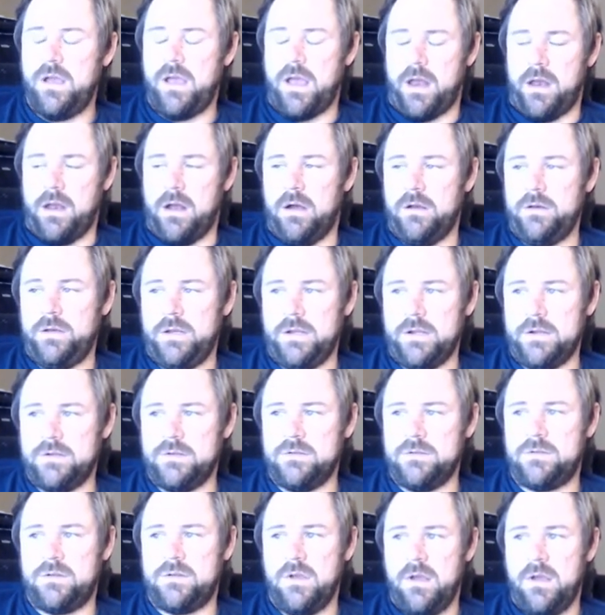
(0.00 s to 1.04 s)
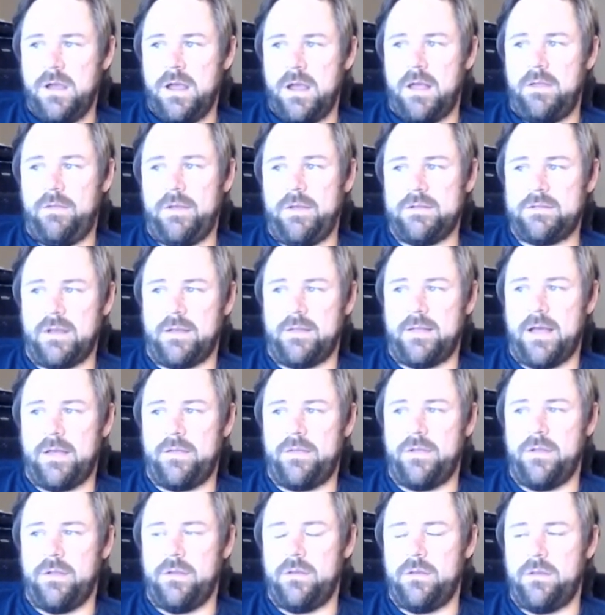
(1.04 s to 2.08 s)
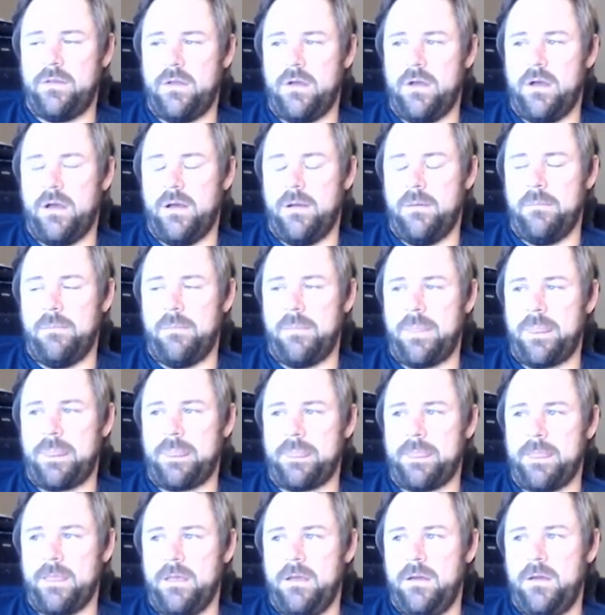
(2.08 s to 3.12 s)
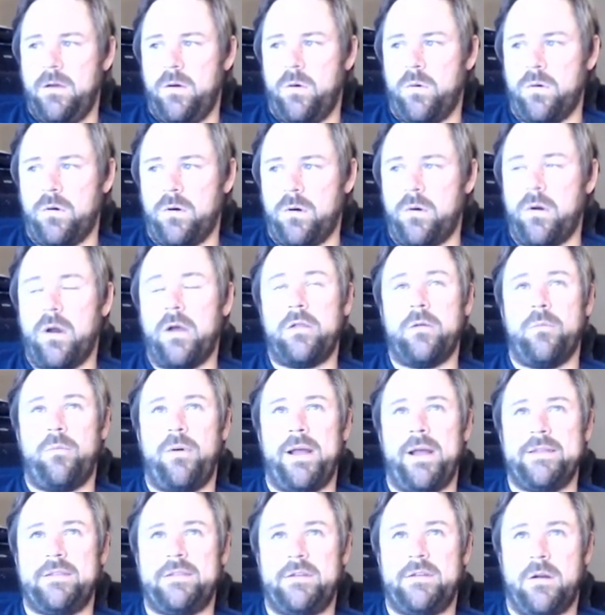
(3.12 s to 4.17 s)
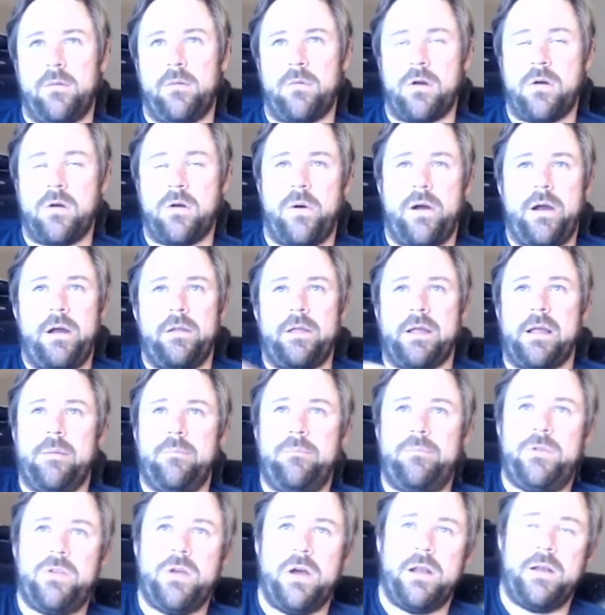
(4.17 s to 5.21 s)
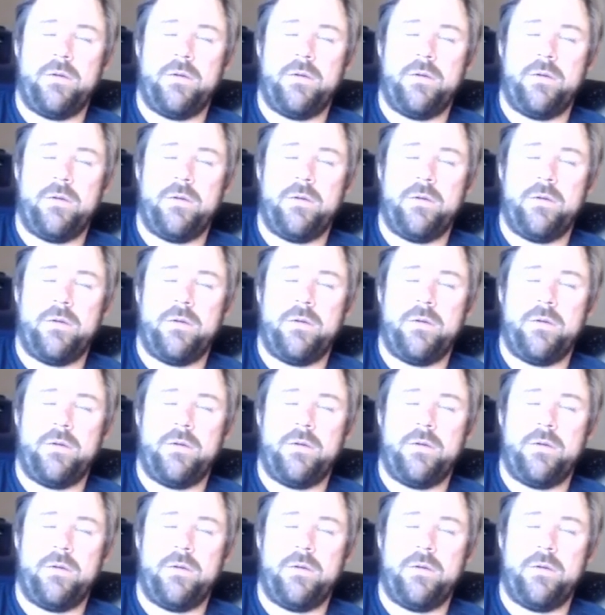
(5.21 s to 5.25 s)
and onions and things like that that um, or, or other plants that don't require like a ton